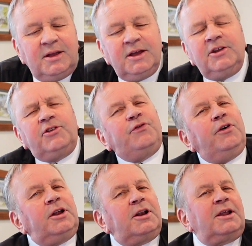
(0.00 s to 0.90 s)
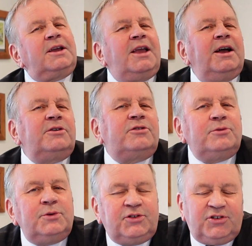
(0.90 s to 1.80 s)
In his final encounter
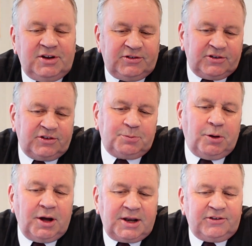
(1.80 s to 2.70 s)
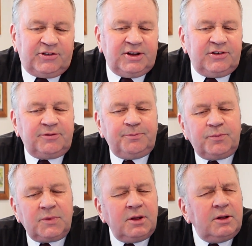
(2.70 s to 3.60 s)
with Jesus, Pilate says,
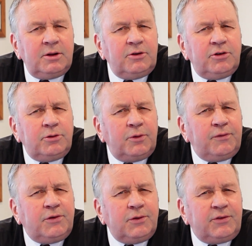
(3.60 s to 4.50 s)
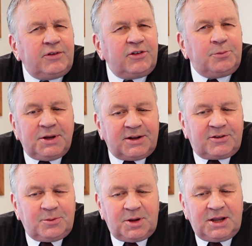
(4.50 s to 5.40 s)
"Do you refuse to speak
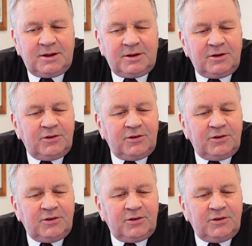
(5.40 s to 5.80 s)
to me?